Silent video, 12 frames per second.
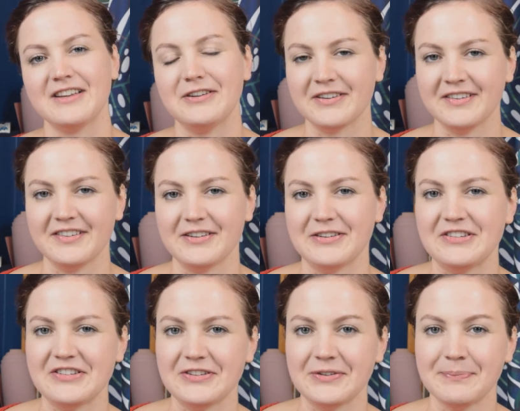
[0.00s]
you can do
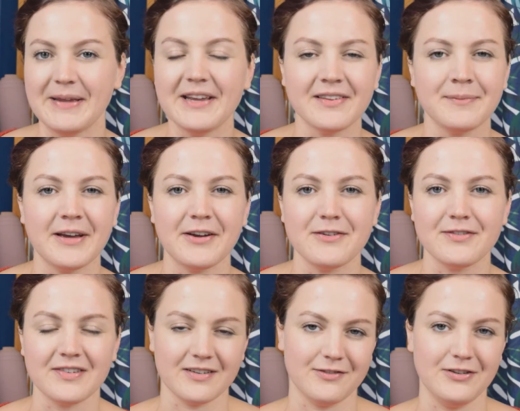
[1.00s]
to make them out of
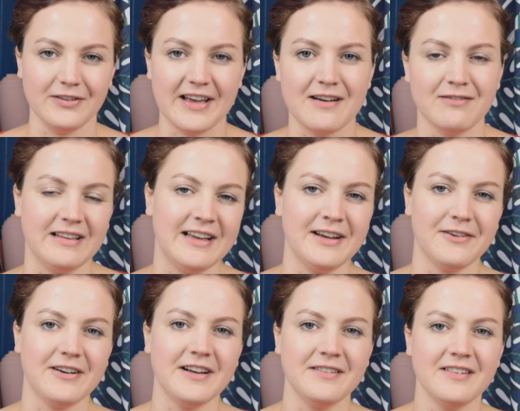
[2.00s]
stuff you'll have lying
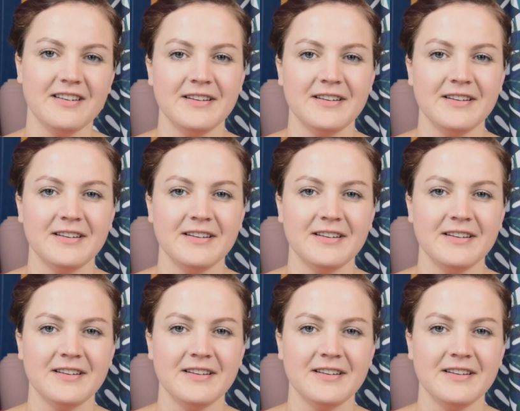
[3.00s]
around.